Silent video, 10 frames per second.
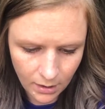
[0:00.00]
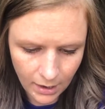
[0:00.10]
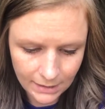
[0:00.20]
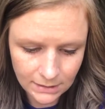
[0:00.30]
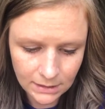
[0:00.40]

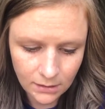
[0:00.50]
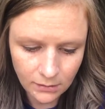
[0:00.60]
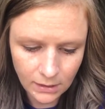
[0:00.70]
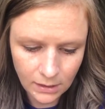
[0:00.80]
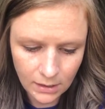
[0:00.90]

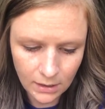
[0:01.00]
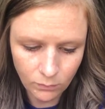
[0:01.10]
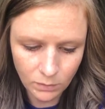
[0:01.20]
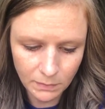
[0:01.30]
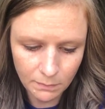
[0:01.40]
Ideally, it
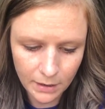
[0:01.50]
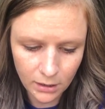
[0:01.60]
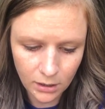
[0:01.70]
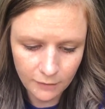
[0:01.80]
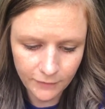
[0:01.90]
would be
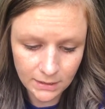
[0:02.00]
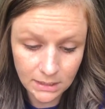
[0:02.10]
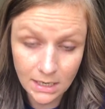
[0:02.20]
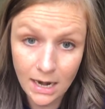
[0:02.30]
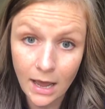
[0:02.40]
better if I
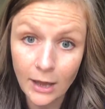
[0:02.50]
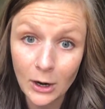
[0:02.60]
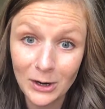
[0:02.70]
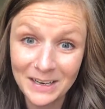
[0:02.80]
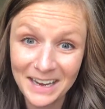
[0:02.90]
did not
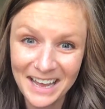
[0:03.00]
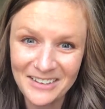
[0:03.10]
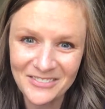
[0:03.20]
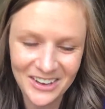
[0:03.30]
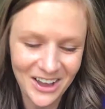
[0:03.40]
already
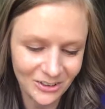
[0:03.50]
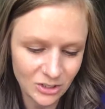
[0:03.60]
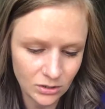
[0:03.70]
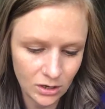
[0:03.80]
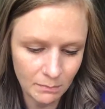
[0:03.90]
have Color
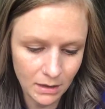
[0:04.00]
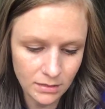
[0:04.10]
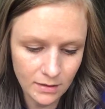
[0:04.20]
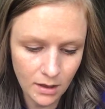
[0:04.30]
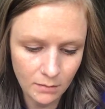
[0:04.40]
Street on my
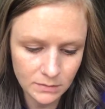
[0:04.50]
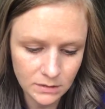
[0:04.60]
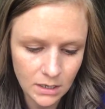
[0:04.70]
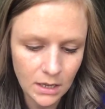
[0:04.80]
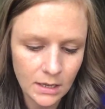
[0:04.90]

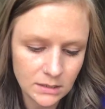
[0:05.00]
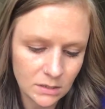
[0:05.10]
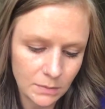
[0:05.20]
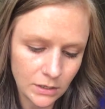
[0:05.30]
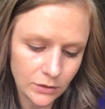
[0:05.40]
thumbs to
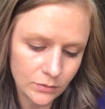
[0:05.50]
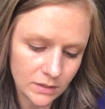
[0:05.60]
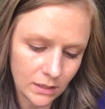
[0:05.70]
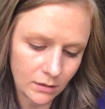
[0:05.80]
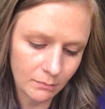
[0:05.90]
be
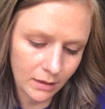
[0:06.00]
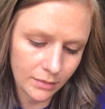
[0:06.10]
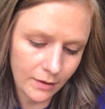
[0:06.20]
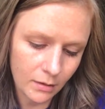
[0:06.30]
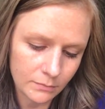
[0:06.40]
using my
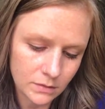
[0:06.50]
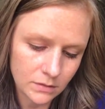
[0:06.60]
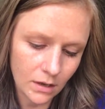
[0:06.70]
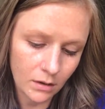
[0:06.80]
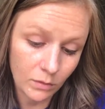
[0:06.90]
thumbs
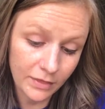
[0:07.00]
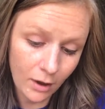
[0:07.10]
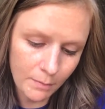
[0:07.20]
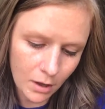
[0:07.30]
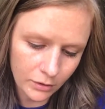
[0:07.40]

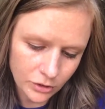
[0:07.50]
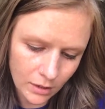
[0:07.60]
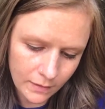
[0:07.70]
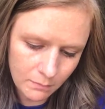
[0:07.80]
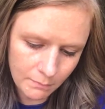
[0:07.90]
without polish
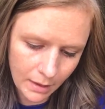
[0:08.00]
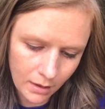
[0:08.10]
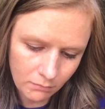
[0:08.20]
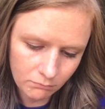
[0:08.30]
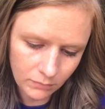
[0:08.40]
on them,
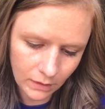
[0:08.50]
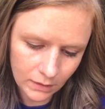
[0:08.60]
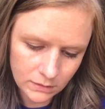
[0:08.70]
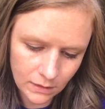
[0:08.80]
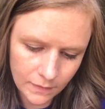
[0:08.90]
but like I
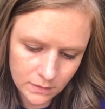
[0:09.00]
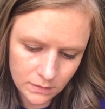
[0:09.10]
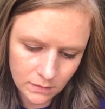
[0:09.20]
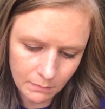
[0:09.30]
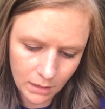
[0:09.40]
said, this
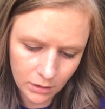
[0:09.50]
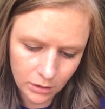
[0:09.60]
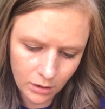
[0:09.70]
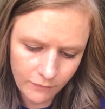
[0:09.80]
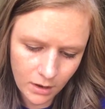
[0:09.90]
is a
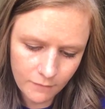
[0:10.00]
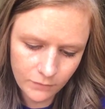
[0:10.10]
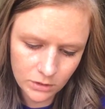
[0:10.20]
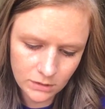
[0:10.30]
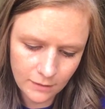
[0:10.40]
manicure I've had on
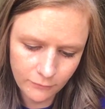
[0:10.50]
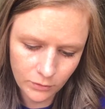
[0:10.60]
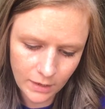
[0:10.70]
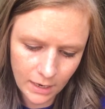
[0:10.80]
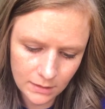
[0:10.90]
for several
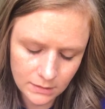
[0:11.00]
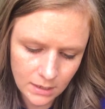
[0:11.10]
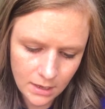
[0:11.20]
days.